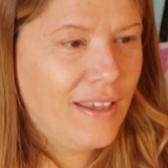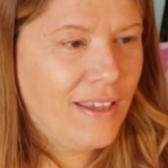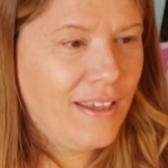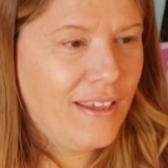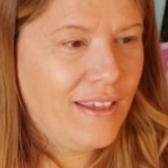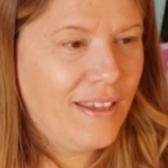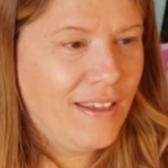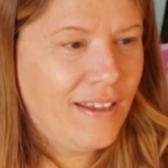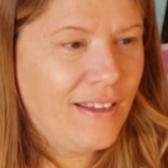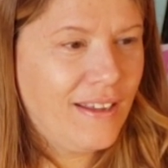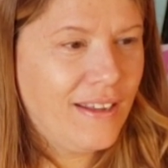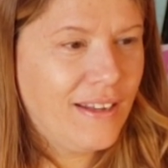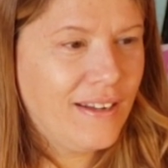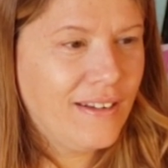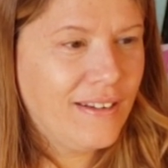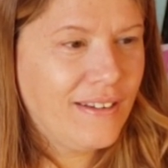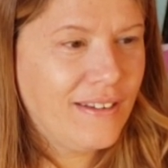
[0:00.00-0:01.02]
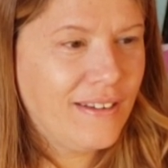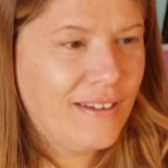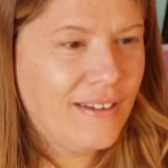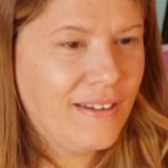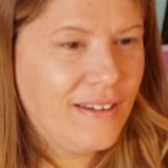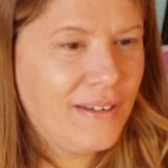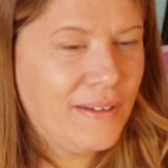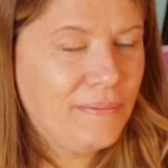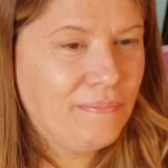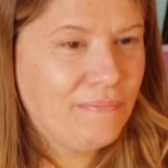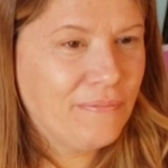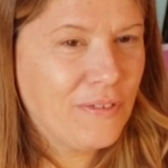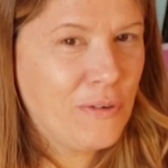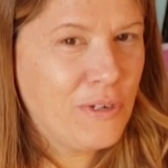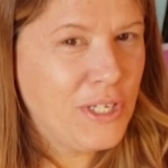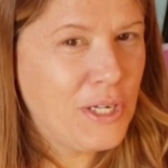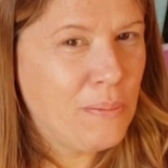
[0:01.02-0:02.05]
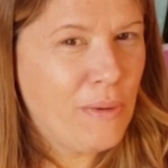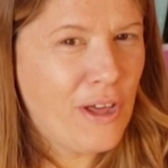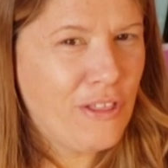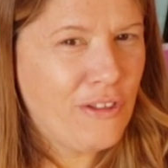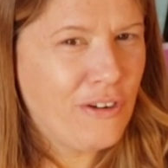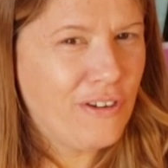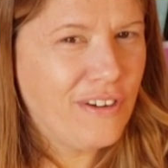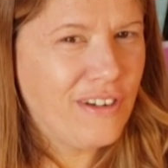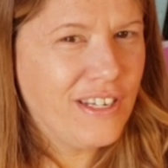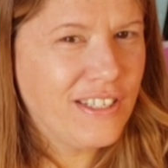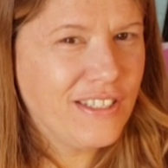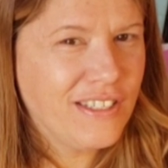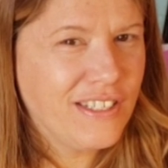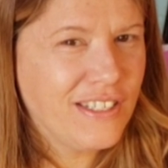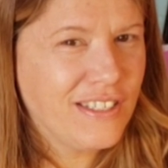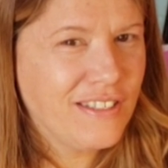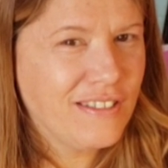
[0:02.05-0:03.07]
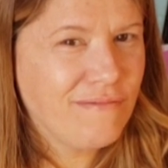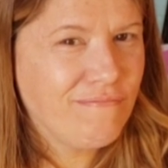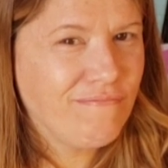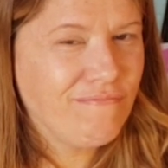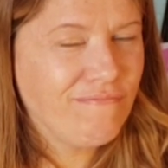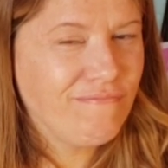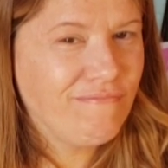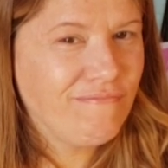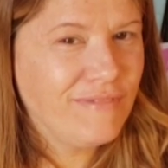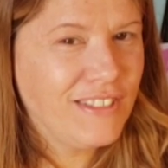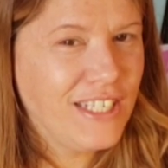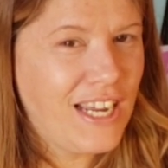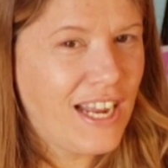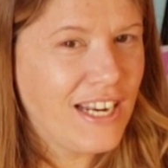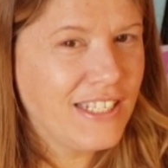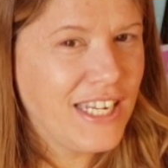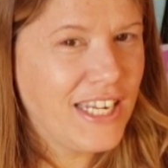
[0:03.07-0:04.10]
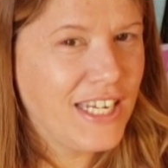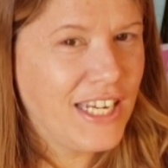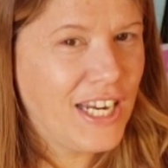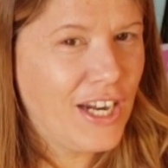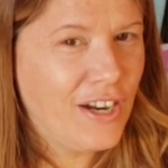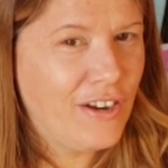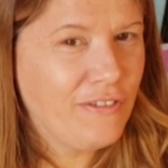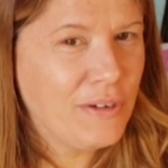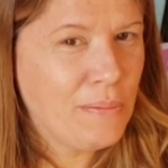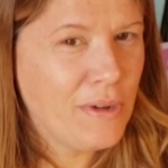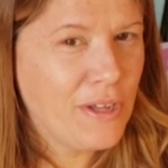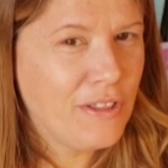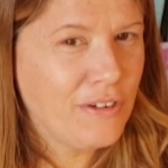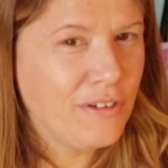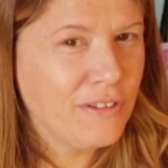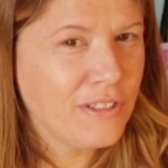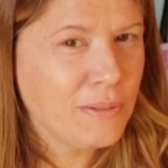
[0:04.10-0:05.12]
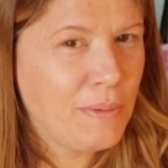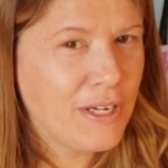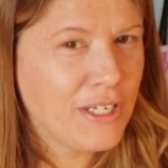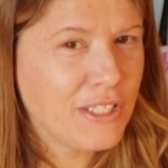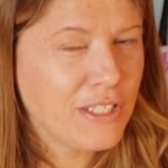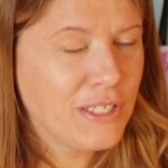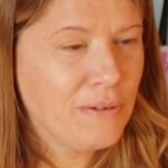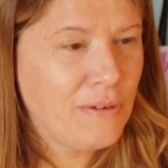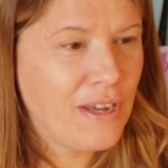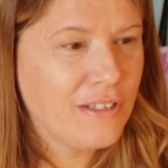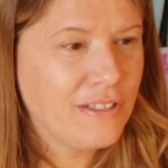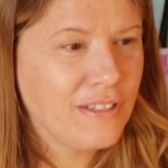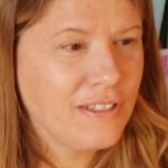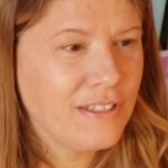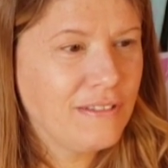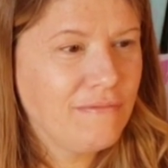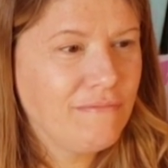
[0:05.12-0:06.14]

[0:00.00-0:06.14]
And um, your mother is just got to take care of your mother, especially as,